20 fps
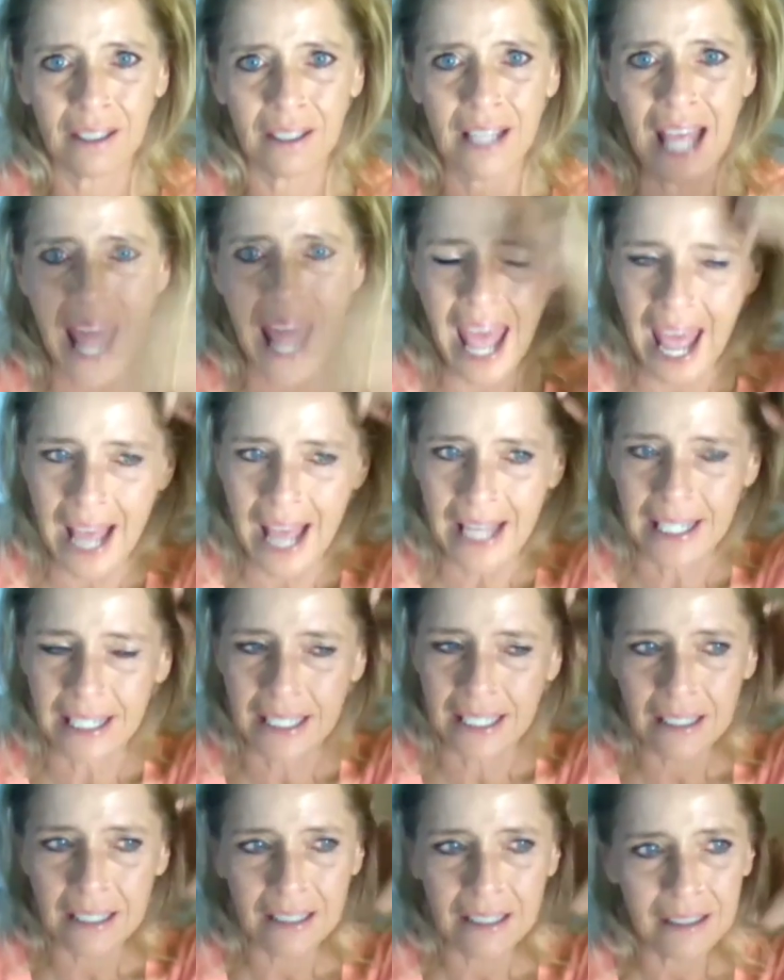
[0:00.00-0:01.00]
Mm-hmm.
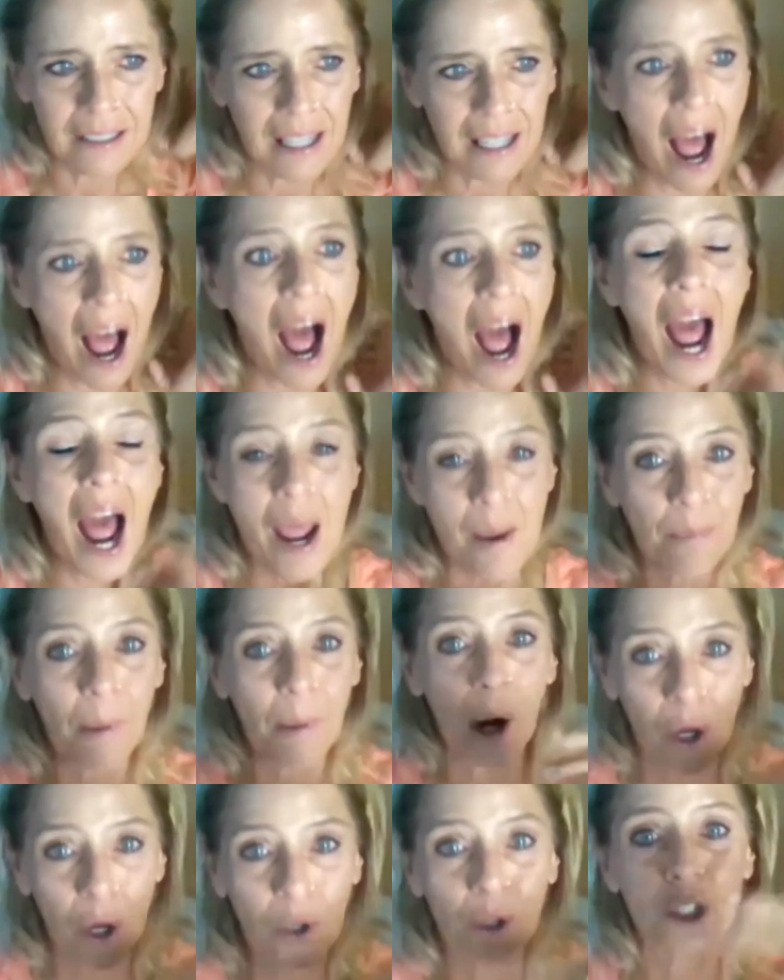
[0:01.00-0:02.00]
And I
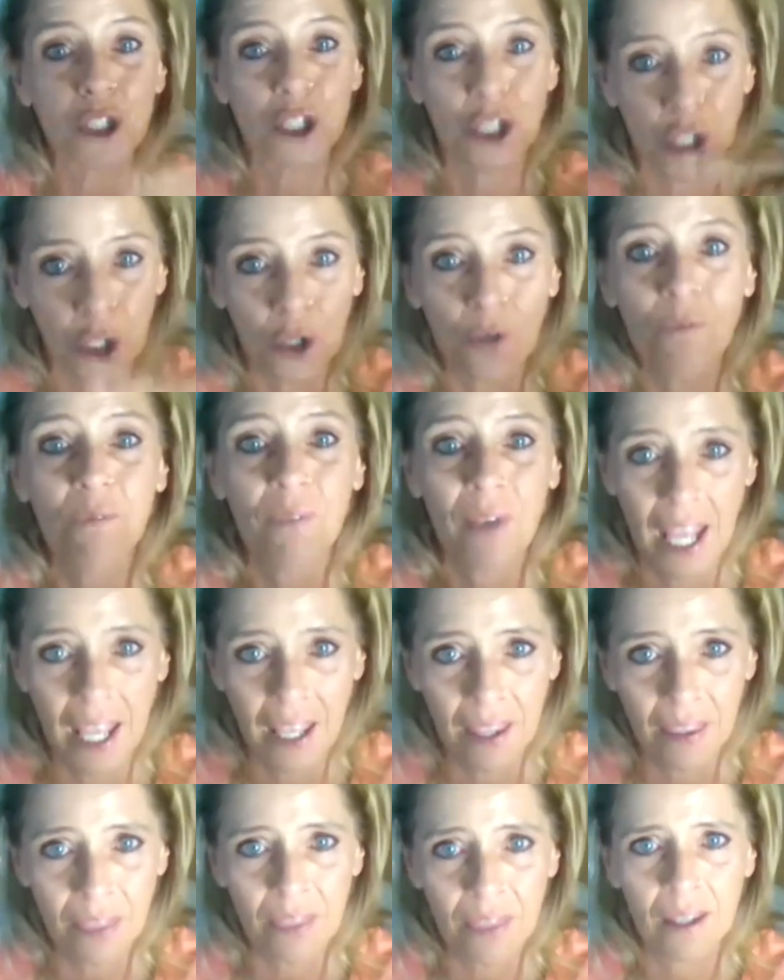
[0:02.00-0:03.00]
borrowed your
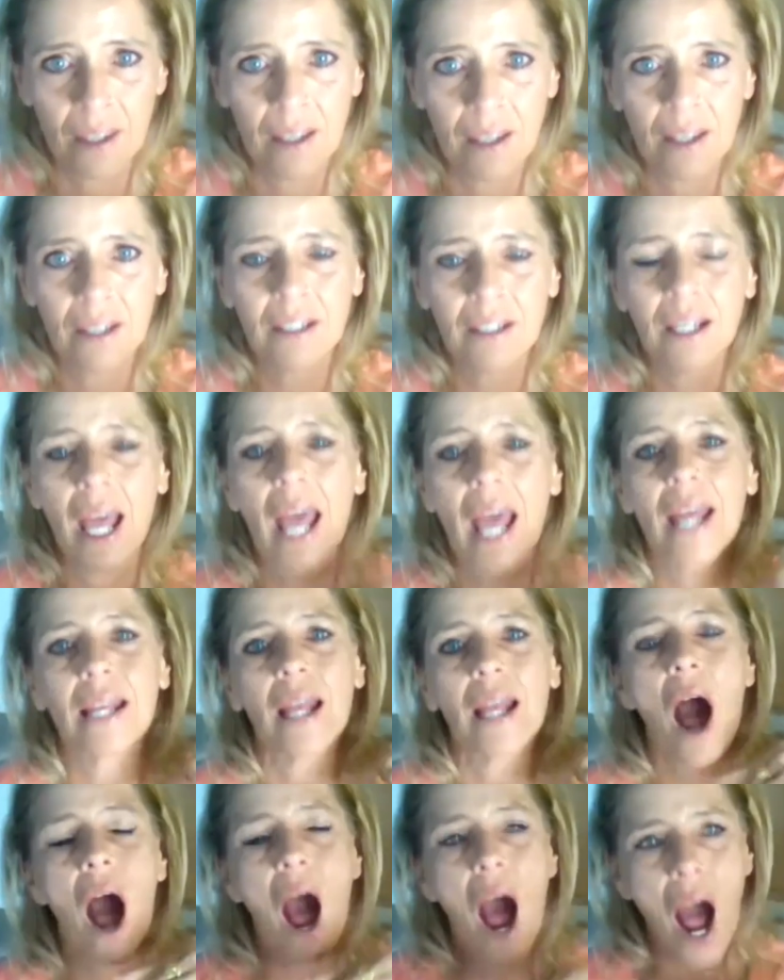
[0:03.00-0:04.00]
faith
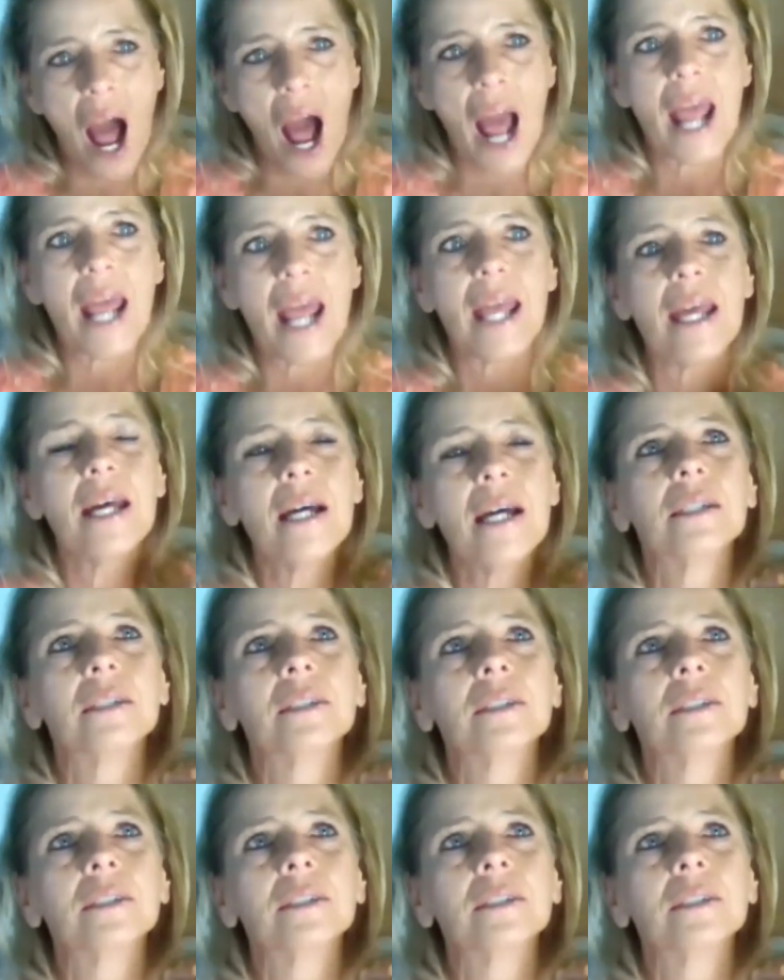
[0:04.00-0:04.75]
and I